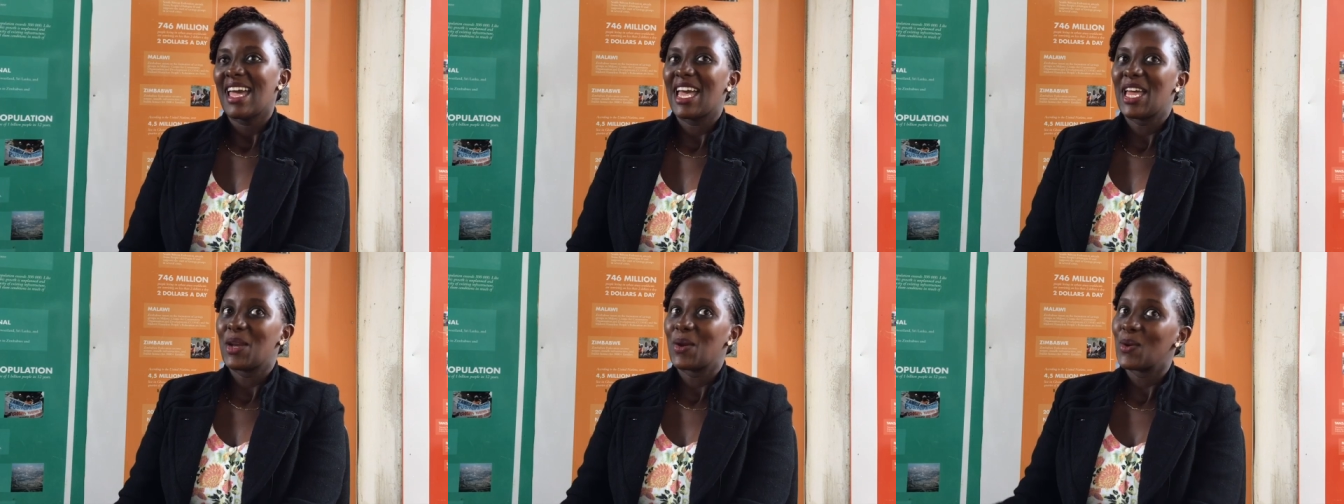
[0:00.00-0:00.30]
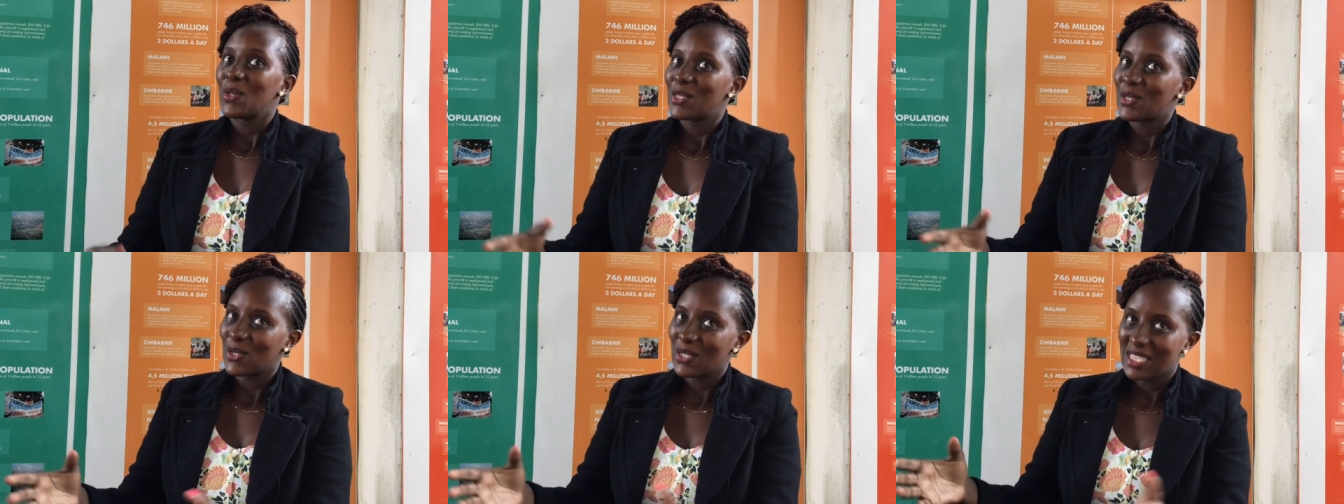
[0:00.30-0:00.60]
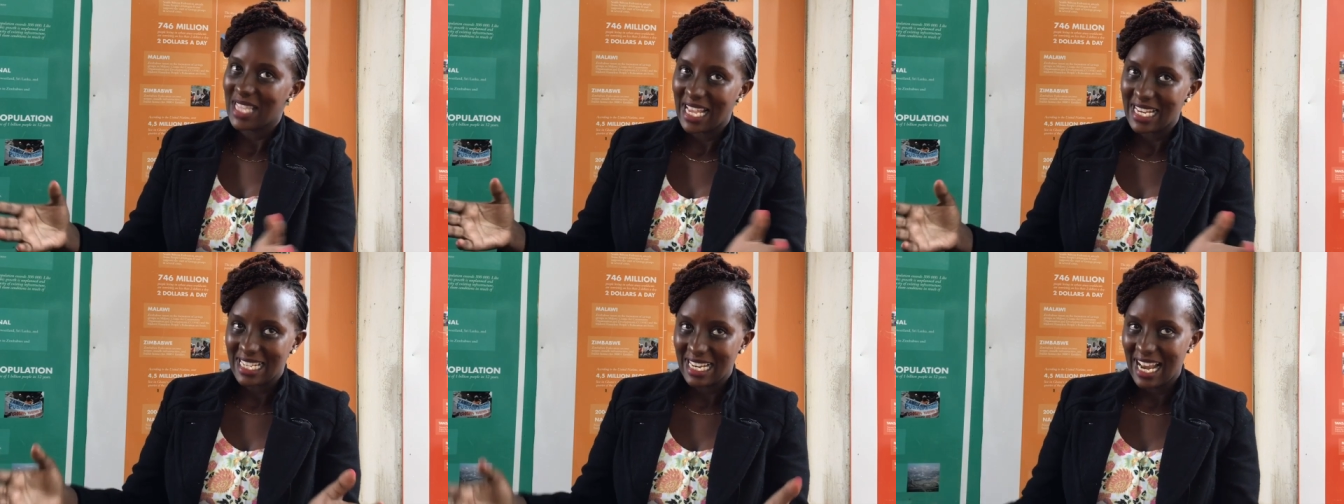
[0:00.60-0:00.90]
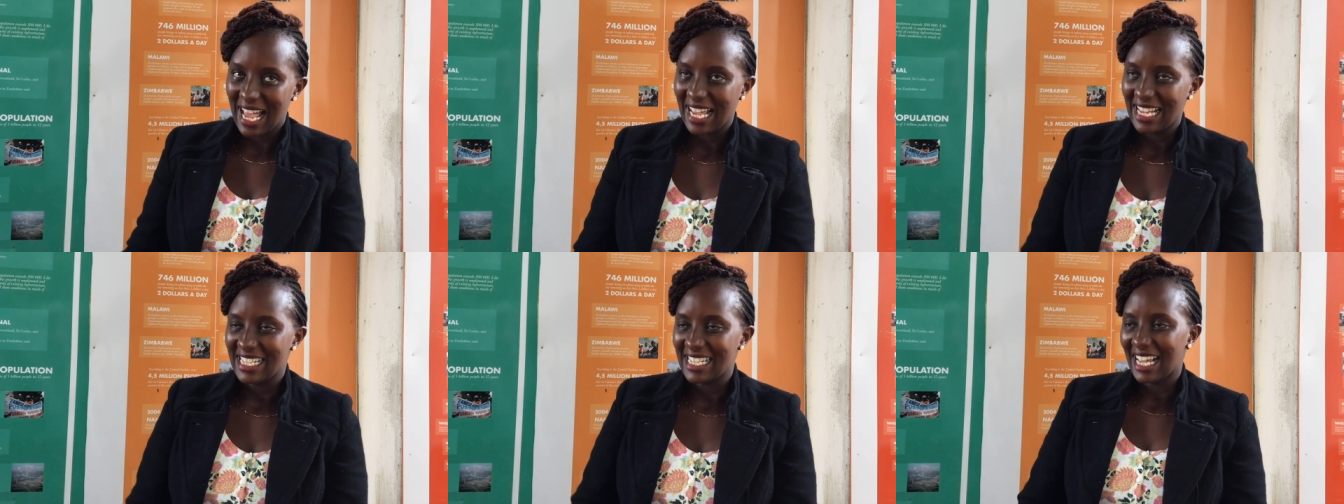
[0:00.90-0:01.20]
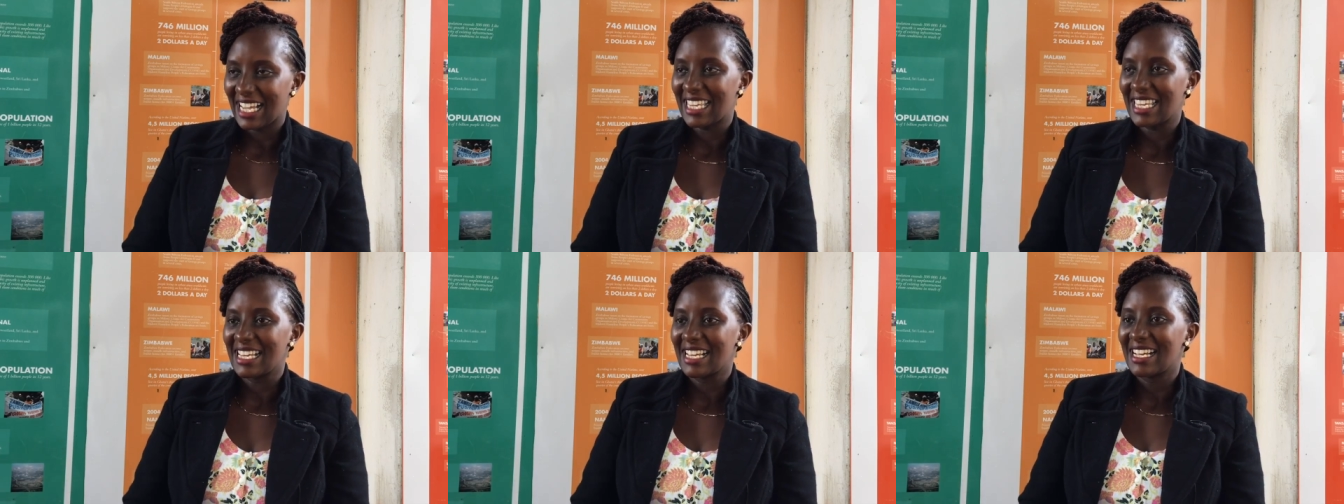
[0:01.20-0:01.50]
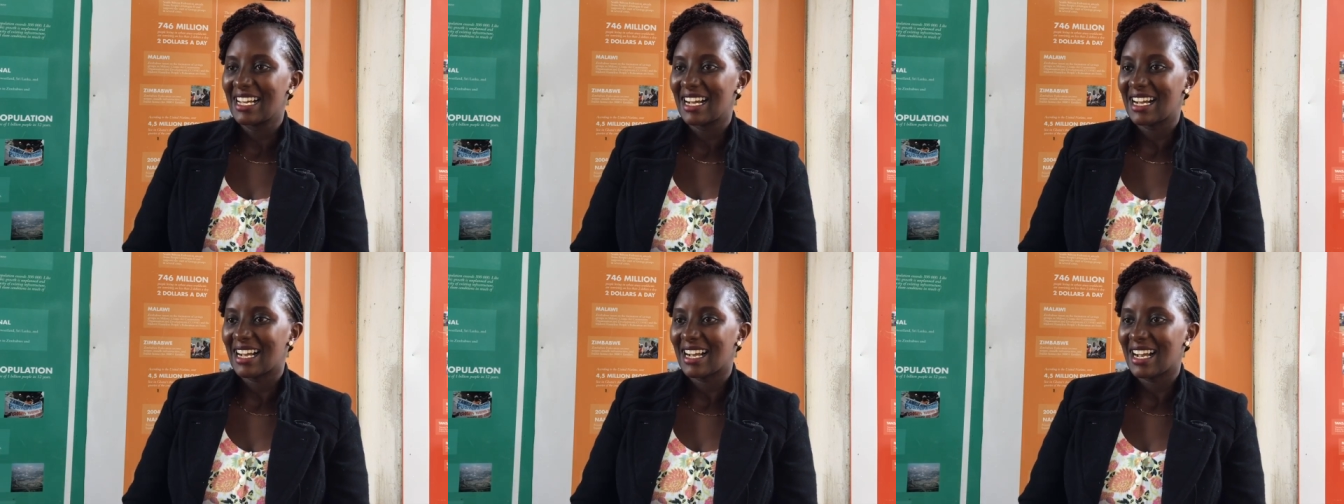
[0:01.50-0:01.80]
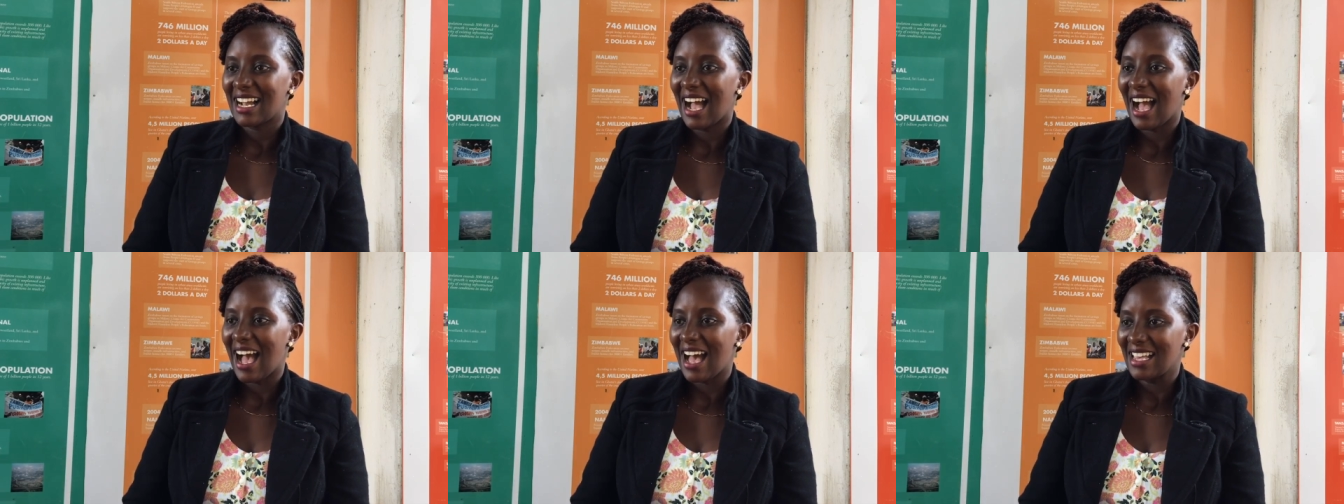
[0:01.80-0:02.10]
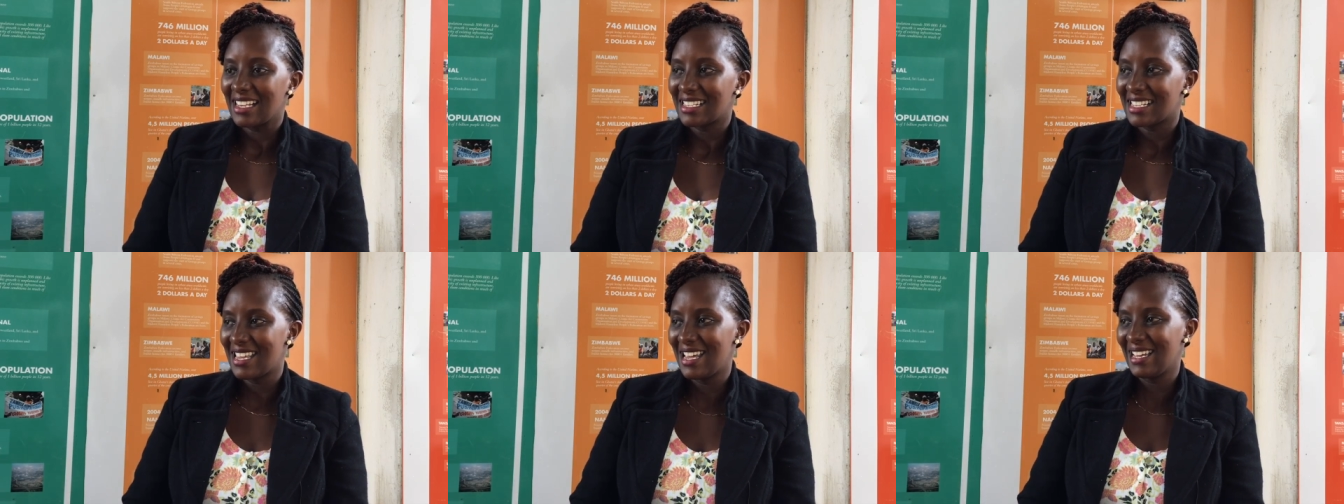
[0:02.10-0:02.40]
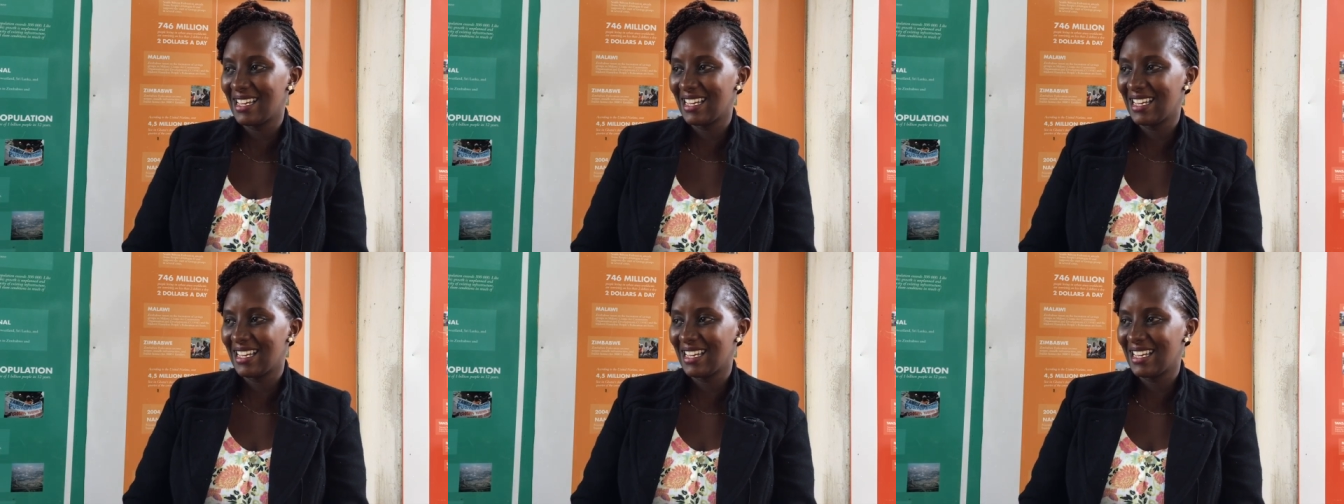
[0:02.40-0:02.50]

and also started hijacking cars